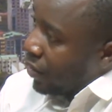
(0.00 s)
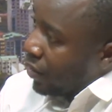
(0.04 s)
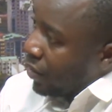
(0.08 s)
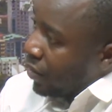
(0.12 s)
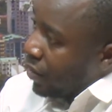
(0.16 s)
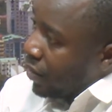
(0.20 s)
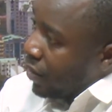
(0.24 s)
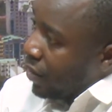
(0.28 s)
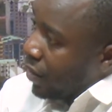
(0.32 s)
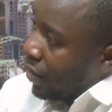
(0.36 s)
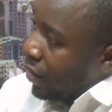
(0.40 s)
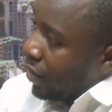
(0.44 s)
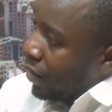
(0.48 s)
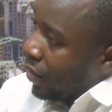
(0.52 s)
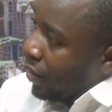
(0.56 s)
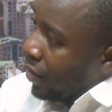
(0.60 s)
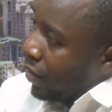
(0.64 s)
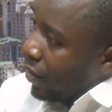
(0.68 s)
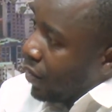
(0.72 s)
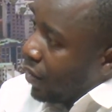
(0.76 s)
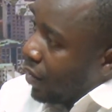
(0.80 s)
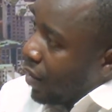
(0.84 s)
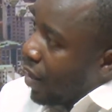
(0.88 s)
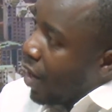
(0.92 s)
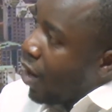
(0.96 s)
Mm-hmm.
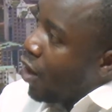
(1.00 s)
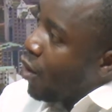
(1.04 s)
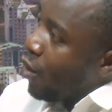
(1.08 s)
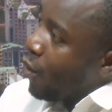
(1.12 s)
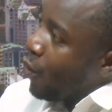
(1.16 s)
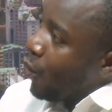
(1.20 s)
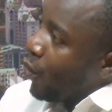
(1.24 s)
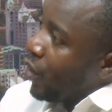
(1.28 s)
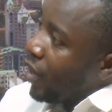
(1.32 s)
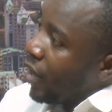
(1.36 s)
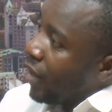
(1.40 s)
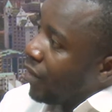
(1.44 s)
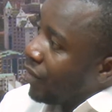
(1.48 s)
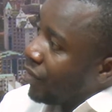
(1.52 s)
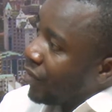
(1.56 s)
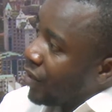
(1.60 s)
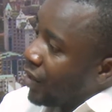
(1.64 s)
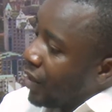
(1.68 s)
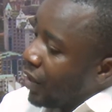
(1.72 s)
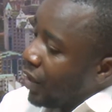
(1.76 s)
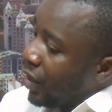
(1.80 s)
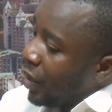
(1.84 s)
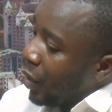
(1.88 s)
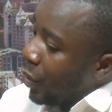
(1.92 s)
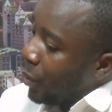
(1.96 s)
Now we have
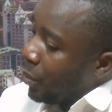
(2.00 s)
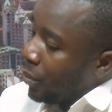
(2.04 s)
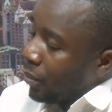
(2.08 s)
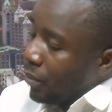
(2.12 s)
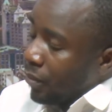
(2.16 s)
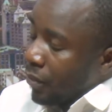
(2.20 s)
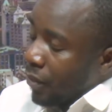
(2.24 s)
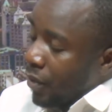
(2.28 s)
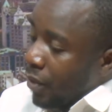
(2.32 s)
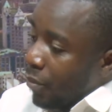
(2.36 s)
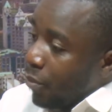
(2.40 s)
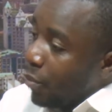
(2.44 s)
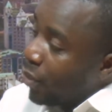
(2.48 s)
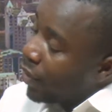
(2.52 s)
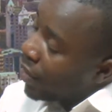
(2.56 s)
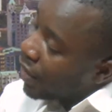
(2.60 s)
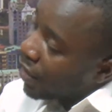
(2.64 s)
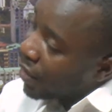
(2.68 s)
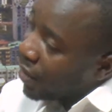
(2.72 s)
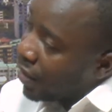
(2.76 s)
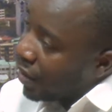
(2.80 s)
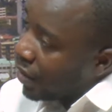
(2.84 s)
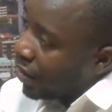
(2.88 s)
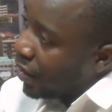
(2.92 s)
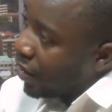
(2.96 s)
seen him
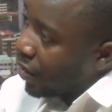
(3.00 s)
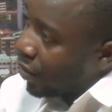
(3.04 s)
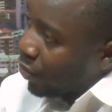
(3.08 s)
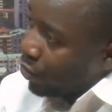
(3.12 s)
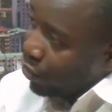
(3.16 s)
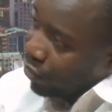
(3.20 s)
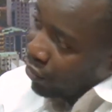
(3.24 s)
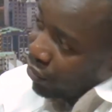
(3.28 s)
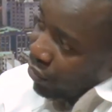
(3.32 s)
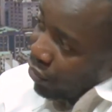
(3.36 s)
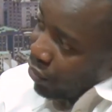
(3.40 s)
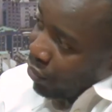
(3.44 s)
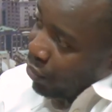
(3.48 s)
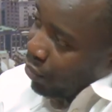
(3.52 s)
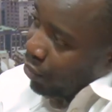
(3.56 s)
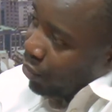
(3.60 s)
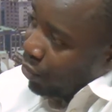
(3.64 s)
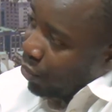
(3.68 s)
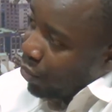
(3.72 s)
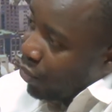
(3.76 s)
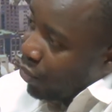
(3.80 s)
breaking the Constitution,